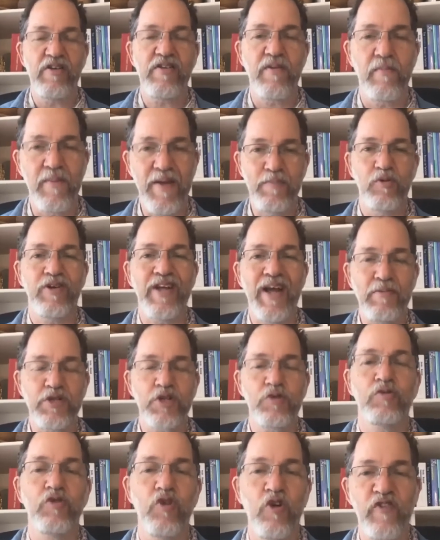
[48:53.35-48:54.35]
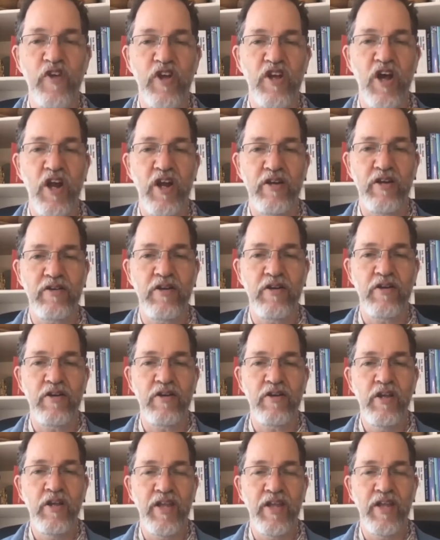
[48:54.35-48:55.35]
And people come to Norfolk Island,
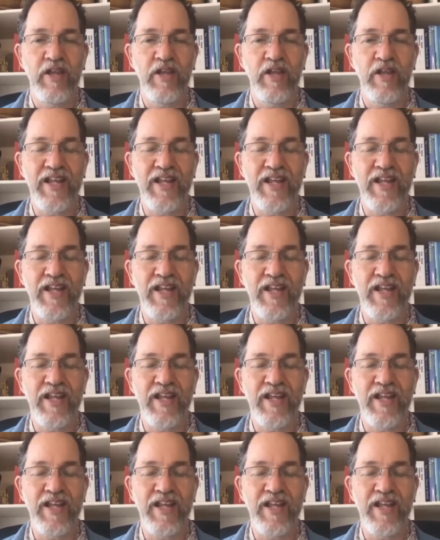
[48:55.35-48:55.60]
you